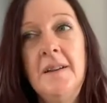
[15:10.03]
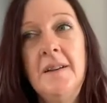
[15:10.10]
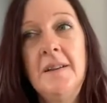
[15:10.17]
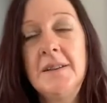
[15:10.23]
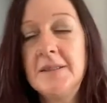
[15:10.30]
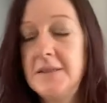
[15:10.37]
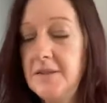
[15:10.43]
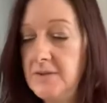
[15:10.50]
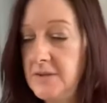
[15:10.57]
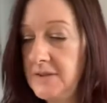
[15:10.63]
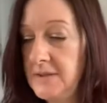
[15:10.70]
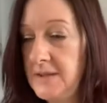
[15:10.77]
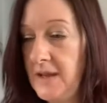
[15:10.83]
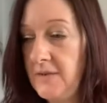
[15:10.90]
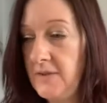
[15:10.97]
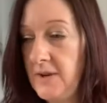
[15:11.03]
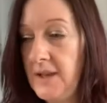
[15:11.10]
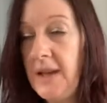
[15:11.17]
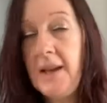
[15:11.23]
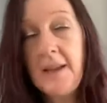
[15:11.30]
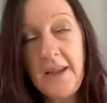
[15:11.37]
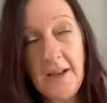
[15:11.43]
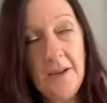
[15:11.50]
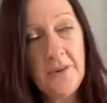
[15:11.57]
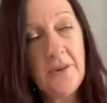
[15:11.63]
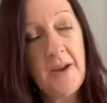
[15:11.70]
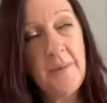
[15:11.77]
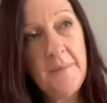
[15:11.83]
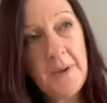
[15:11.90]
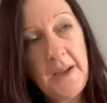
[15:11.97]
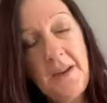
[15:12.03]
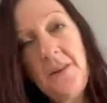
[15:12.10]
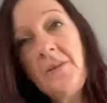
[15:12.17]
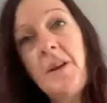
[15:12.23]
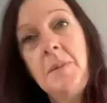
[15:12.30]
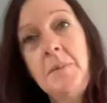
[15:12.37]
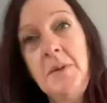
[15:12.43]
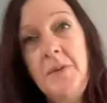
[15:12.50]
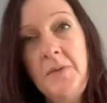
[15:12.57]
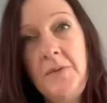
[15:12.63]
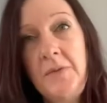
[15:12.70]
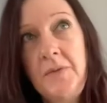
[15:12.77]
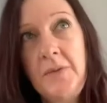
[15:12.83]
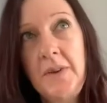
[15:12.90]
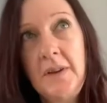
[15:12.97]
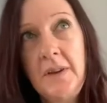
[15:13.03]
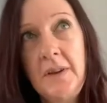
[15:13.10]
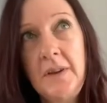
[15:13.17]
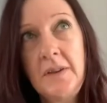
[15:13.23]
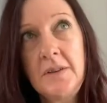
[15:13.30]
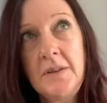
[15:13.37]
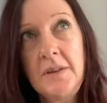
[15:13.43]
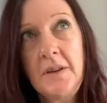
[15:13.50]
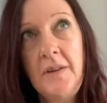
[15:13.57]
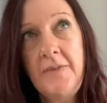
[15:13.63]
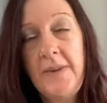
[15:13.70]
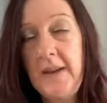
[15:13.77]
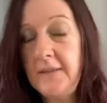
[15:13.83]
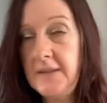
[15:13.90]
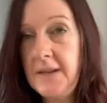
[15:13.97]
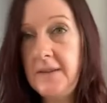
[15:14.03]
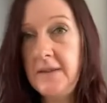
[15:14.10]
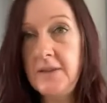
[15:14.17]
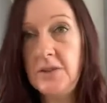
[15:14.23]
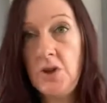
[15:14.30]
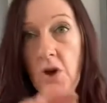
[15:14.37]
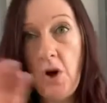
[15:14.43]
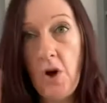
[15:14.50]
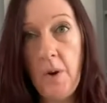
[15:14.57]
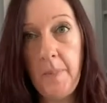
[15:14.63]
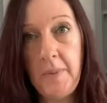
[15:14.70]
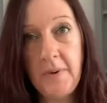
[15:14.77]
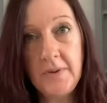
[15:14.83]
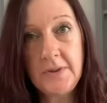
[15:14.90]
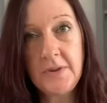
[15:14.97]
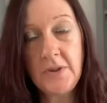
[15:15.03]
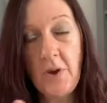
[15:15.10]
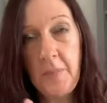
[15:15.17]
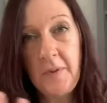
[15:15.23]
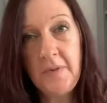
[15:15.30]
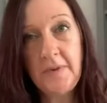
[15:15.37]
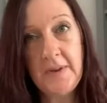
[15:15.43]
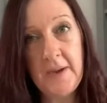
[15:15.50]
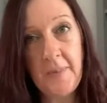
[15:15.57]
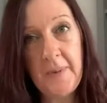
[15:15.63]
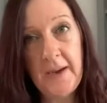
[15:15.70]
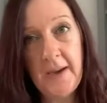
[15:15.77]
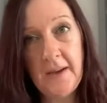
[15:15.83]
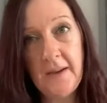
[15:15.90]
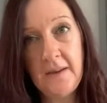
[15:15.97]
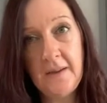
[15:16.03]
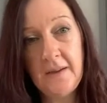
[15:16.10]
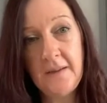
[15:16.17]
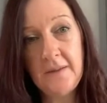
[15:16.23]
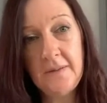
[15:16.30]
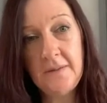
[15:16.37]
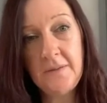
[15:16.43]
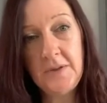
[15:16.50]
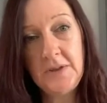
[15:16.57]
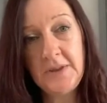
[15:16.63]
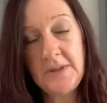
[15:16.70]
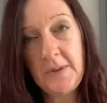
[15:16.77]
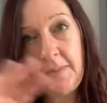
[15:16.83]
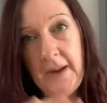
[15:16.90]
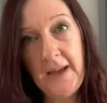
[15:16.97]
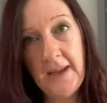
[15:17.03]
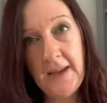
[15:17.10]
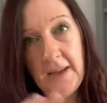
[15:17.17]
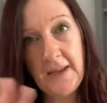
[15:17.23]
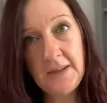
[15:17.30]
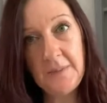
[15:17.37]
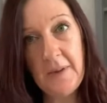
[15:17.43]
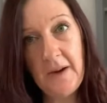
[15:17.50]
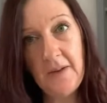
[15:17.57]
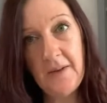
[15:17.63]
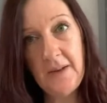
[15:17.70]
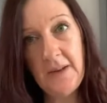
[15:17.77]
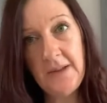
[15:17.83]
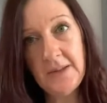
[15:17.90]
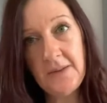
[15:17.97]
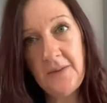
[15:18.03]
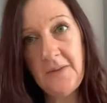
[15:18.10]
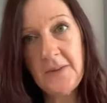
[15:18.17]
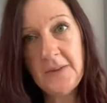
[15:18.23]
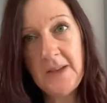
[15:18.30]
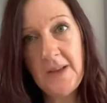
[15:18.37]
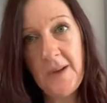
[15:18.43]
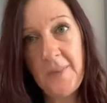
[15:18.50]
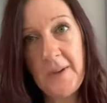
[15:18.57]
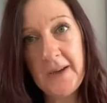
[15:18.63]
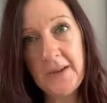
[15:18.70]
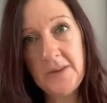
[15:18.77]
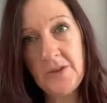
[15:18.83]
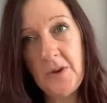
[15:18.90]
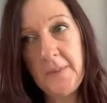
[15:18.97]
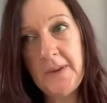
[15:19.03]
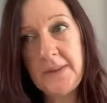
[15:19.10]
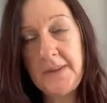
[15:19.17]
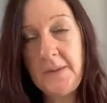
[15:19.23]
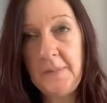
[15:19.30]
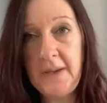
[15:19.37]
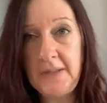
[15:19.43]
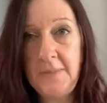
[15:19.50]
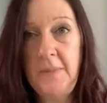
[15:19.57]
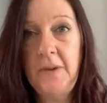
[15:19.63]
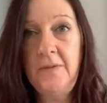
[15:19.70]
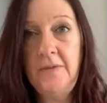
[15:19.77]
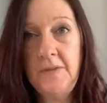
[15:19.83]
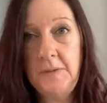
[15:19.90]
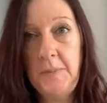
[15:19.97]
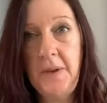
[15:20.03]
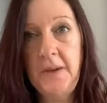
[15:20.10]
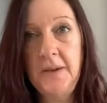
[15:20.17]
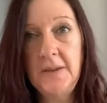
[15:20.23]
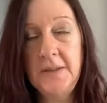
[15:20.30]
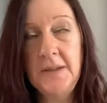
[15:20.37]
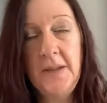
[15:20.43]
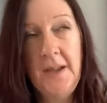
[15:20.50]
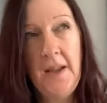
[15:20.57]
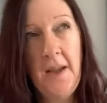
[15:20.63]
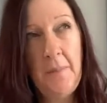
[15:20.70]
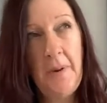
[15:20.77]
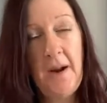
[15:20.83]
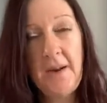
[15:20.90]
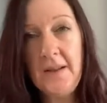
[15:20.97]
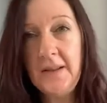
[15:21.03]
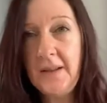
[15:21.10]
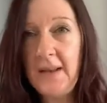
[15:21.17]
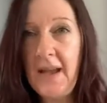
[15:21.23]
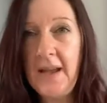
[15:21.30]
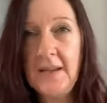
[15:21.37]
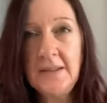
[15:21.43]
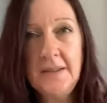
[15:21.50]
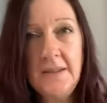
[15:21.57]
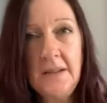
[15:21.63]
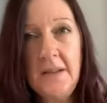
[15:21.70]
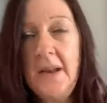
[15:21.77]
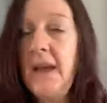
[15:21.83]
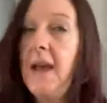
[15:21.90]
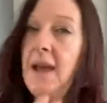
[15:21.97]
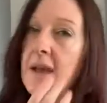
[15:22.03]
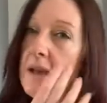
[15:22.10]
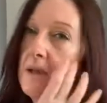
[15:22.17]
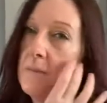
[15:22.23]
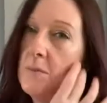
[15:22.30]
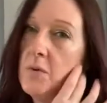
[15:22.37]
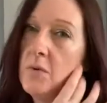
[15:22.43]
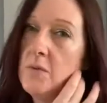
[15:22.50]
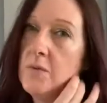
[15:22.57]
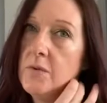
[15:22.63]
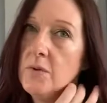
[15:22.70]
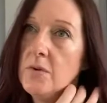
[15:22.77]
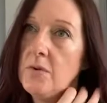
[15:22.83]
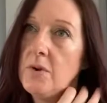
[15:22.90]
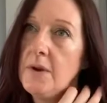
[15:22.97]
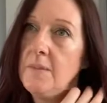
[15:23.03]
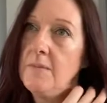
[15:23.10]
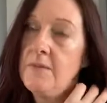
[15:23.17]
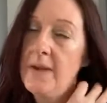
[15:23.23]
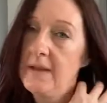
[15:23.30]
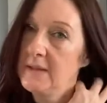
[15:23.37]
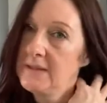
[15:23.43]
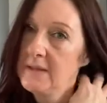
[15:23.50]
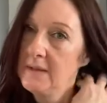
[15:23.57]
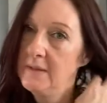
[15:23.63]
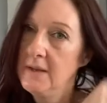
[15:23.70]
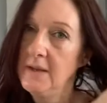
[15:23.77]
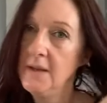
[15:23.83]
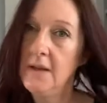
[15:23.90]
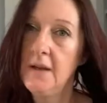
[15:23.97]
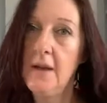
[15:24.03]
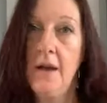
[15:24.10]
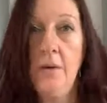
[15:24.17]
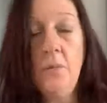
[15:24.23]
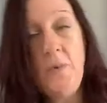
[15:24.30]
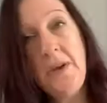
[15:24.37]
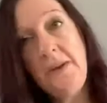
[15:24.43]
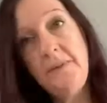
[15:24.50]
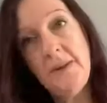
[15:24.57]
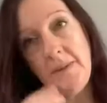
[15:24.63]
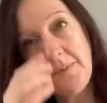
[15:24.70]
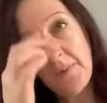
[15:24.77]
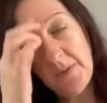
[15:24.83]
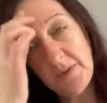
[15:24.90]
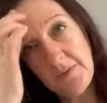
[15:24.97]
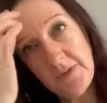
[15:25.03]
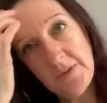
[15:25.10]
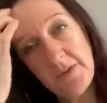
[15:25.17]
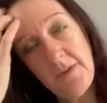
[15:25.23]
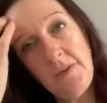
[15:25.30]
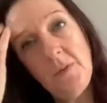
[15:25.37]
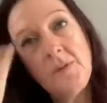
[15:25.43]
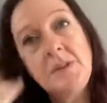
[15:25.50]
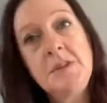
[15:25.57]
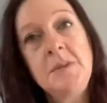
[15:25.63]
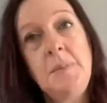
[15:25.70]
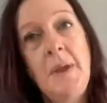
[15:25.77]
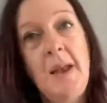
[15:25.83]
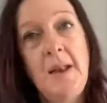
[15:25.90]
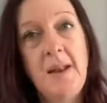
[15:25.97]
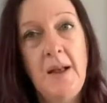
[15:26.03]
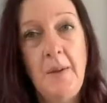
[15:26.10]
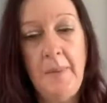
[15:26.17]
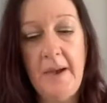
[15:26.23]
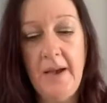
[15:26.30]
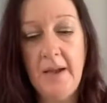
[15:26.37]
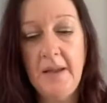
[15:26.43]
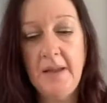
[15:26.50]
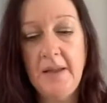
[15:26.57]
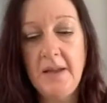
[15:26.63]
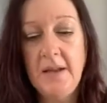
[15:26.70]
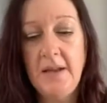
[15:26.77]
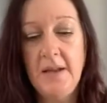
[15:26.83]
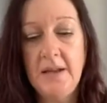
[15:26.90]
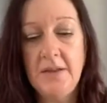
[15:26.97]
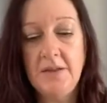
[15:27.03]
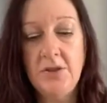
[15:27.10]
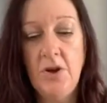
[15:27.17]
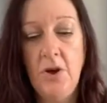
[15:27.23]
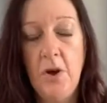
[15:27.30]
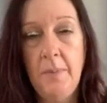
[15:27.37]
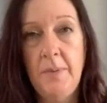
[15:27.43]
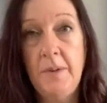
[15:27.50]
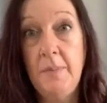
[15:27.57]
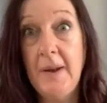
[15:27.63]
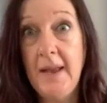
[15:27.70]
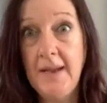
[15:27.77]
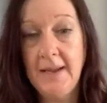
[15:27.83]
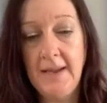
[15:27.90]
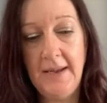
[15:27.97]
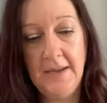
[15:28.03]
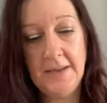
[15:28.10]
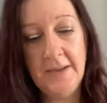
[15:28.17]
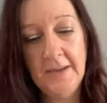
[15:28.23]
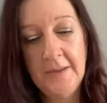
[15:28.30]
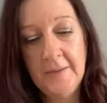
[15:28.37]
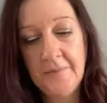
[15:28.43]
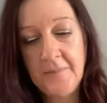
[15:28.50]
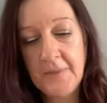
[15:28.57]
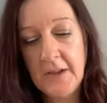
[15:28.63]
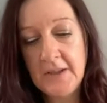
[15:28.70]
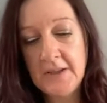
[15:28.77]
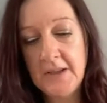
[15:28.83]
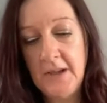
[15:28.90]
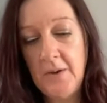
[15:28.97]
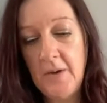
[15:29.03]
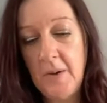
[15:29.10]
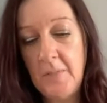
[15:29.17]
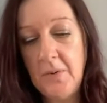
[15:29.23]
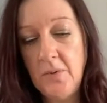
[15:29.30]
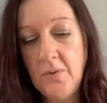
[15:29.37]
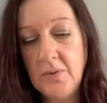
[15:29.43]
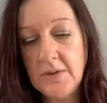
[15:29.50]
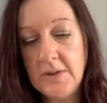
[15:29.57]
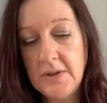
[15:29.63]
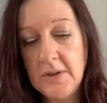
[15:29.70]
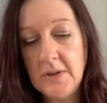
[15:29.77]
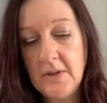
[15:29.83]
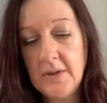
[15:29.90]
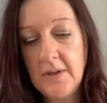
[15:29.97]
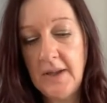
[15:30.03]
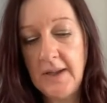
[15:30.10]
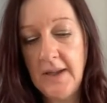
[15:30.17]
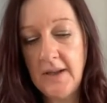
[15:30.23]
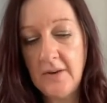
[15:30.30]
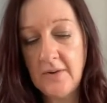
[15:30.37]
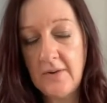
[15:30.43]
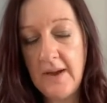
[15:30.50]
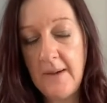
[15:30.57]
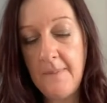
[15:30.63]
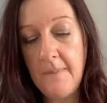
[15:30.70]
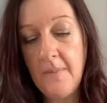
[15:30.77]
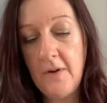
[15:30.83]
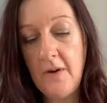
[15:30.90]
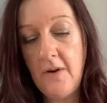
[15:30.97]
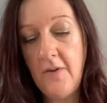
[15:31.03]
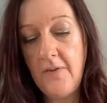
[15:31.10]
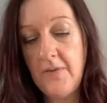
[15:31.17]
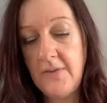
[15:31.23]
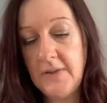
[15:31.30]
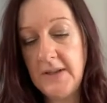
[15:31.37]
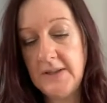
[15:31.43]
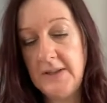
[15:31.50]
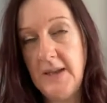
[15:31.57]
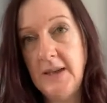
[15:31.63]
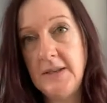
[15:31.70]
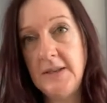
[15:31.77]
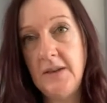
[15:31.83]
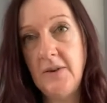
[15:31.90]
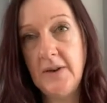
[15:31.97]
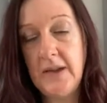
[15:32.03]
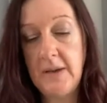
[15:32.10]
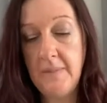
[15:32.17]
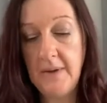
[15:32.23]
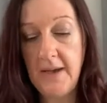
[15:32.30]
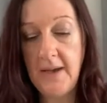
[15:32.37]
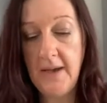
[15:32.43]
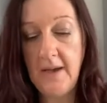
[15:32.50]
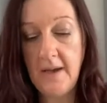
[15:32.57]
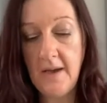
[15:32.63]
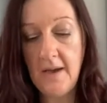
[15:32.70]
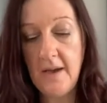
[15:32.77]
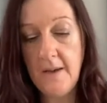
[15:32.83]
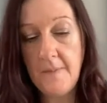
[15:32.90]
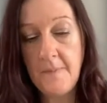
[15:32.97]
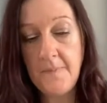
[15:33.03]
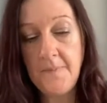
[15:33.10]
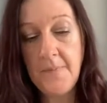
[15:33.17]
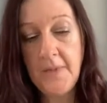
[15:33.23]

it still doesn't sound right yeah a kilogram kilogram of i found out the top top of an alpaca which is the blanket apparently so if you see alpaca top that's the best bit for spinners apparently the legs and the neck are more for um, felting and weaving but if, if you want to spin alpaca then you need the top the blanket so i bought a kilogram off this lady on eBay, um,